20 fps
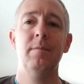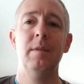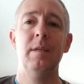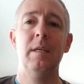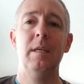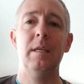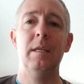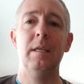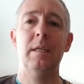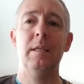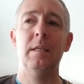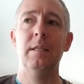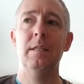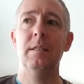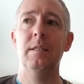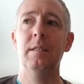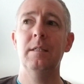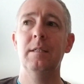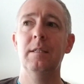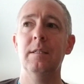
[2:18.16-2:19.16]

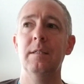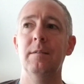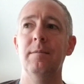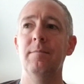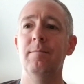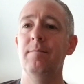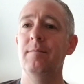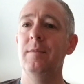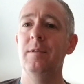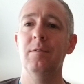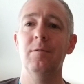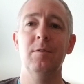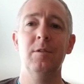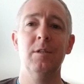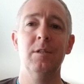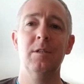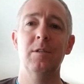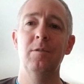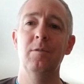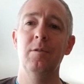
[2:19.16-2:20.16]
and you know,
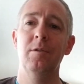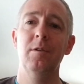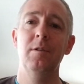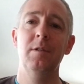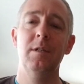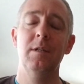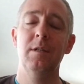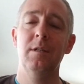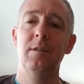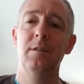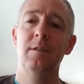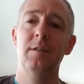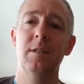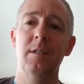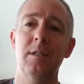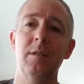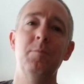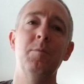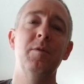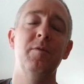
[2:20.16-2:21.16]
just in order to
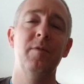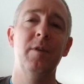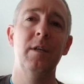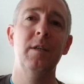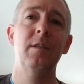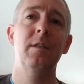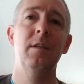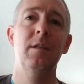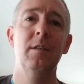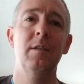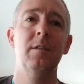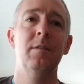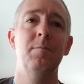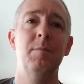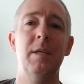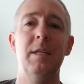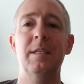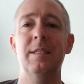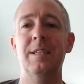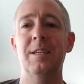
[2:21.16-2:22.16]
simplify things,
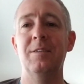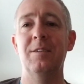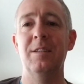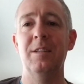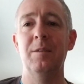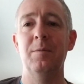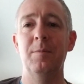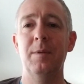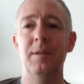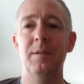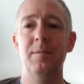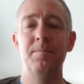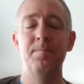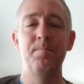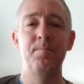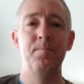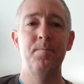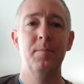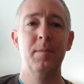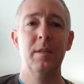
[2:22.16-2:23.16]
make it sound a little bit
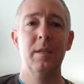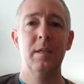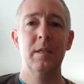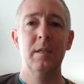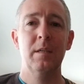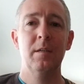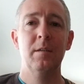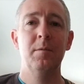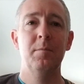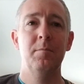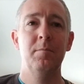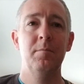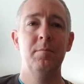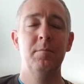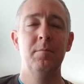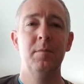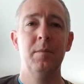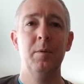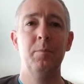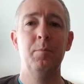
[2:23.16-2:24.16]

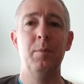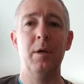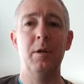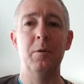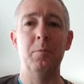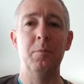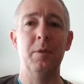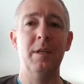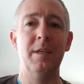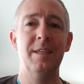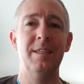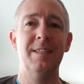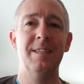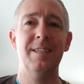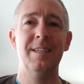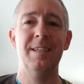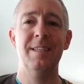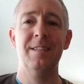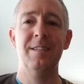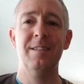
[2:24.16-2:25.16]
better playing
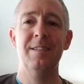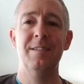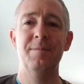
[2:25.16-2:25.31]
together.